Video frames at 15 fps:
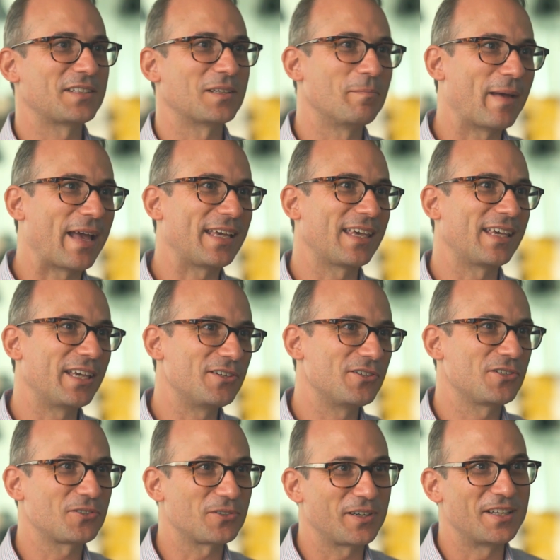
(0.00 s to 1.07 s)
As a banking
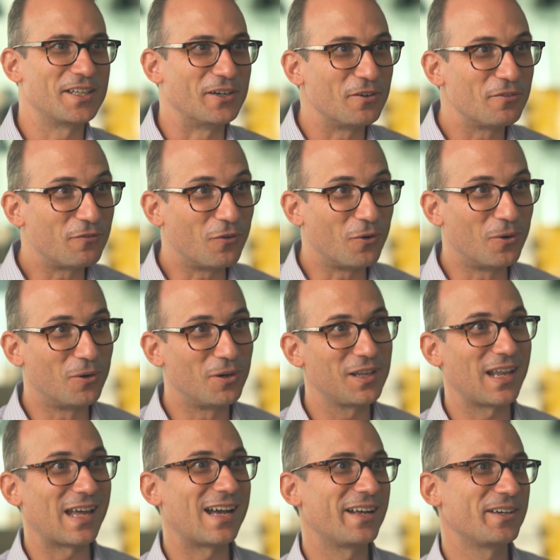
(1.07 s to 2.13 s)
industry, there are
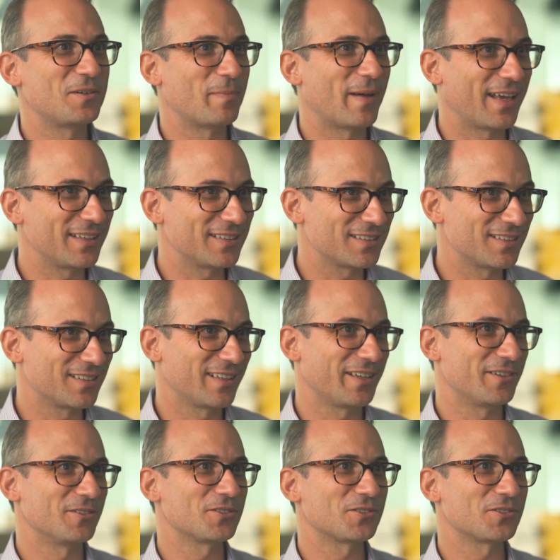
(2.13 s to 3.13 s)
4 large banks in